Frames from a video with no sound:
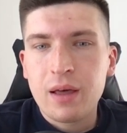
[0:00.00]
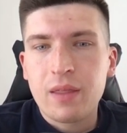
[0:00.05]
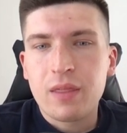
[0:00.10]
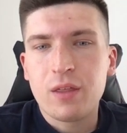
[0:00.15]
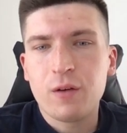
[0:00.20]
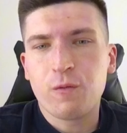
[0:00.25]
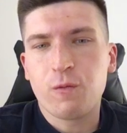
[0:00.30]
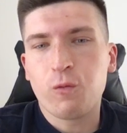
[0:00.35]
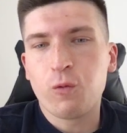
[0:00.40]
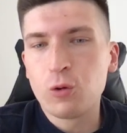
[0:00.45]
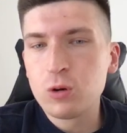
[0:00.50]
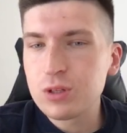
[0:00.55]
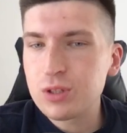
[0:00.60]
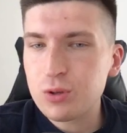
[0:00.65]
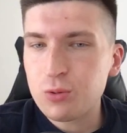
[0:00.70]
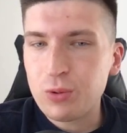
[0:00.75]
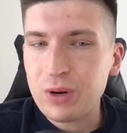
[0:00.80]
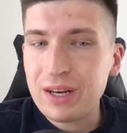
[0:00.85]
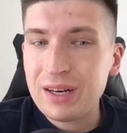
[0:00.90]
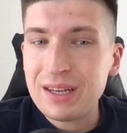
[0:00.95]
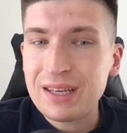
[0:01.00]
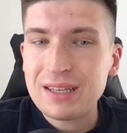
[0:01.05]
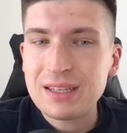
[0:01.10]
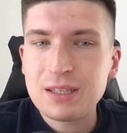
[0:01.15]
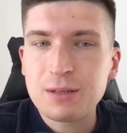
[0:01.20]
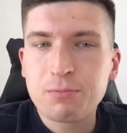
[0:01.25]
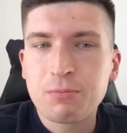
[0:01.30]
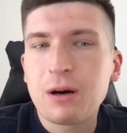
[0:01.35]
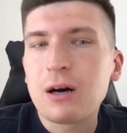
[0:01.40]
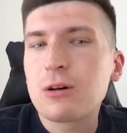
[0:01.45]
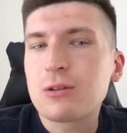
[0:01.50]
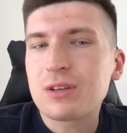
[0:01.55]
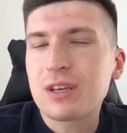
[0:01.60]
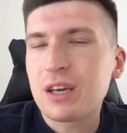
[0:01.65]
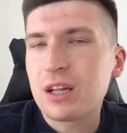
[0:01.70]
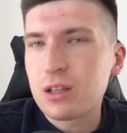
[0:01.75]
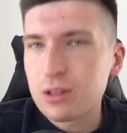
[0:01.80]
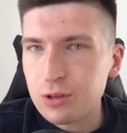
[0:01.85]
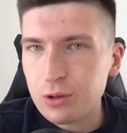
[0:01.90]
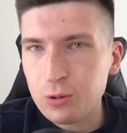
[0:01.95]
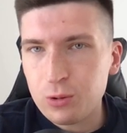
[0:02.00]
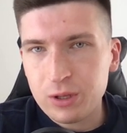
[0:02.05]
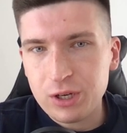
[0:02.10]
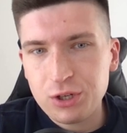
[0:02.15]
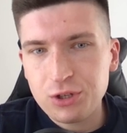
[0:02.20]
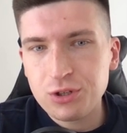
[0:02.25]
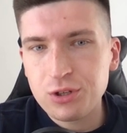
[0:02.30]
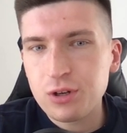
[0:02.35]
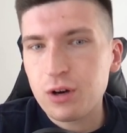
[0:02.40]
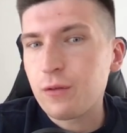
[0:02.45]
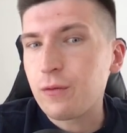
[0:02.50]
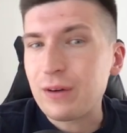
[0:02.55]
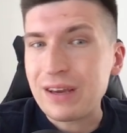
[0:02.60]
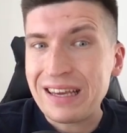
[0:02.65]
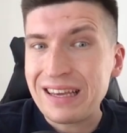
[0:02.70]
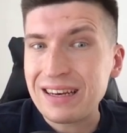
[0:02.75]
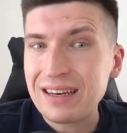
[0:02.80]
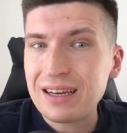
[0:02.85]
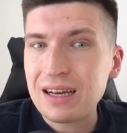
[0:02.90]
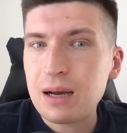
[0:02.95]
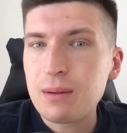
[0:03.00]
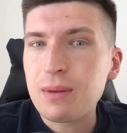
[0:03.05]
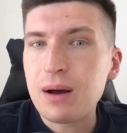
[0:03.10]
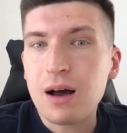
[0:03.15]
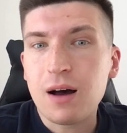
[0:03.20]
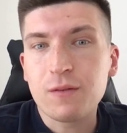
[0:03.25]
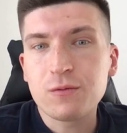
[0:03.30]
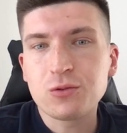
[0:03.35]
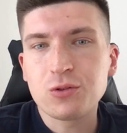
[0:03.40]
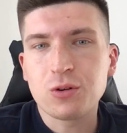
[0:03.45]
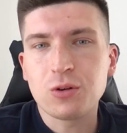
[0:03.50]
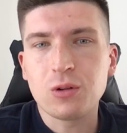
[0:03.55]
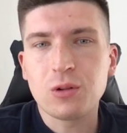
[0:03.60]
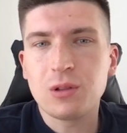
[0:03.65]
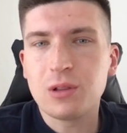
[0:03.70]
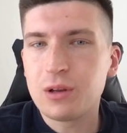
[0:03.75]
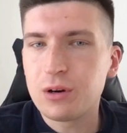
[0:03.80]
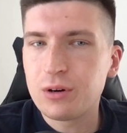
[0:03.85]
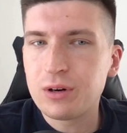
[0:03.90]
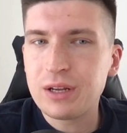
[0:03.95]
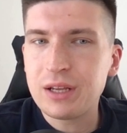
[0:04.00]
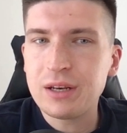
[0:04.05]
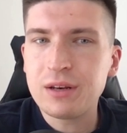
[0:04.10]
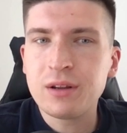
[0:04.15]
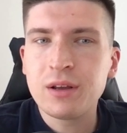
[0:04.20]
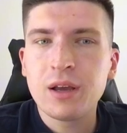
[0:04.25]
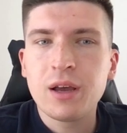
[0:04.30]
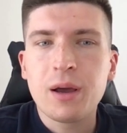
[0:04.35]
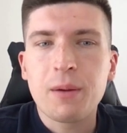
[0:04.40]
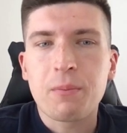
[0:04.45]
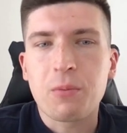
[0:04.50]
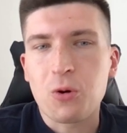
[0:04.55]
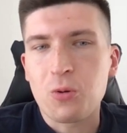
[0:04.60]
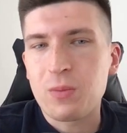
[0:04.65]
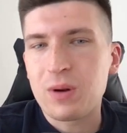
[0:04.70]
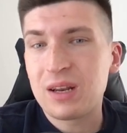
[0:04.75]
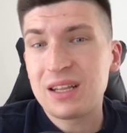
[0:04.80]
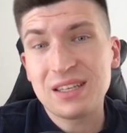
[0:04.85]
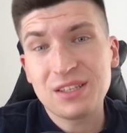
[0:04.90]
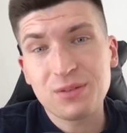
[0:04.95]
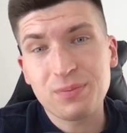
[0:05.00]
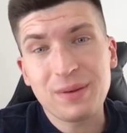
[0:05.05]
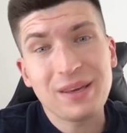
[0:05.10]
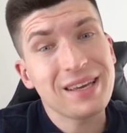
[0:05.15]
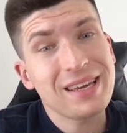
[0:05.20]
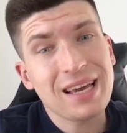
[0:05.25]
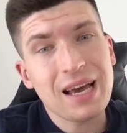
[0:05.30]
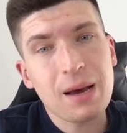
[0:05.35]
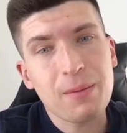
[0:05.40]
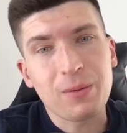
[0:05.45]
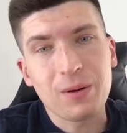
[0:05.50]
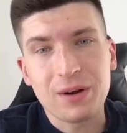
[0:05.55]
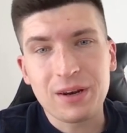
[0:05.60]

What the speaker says: The fourth screen is about calculation of income after learning permanent makeup.